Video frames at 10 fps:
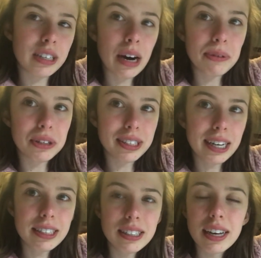hours on a
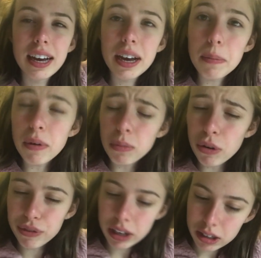Saturday, but
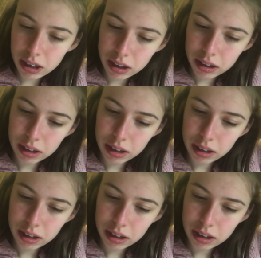what have they done?